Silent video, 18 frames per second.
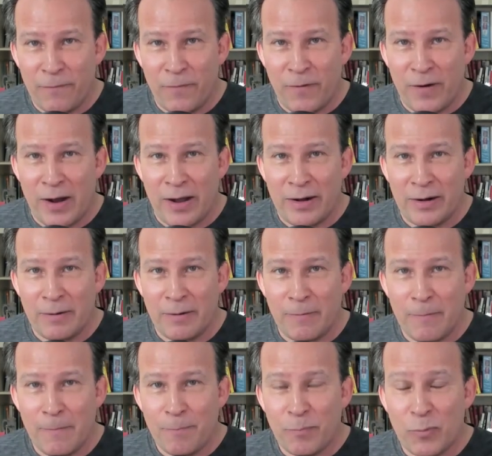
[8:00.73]
fund,
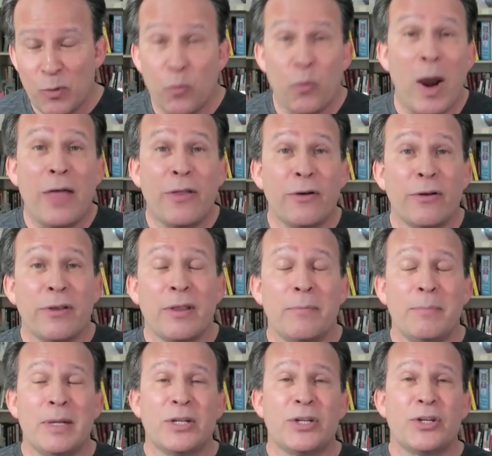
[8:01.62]
rather
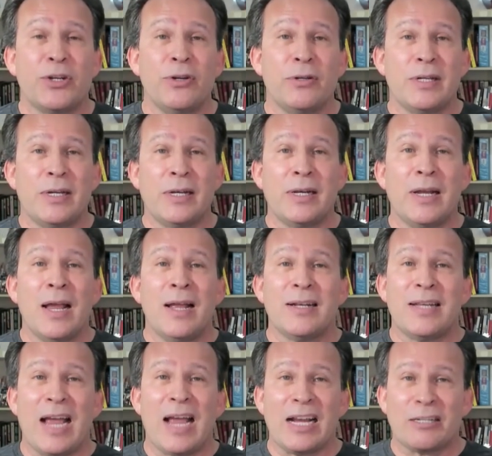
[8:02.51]
than misusing
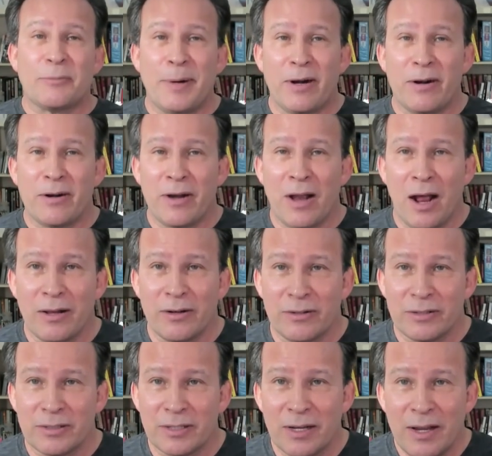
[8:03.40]
taxpayer
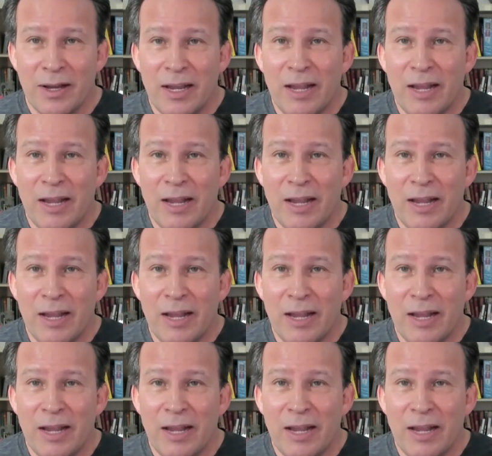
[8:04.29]
dollars.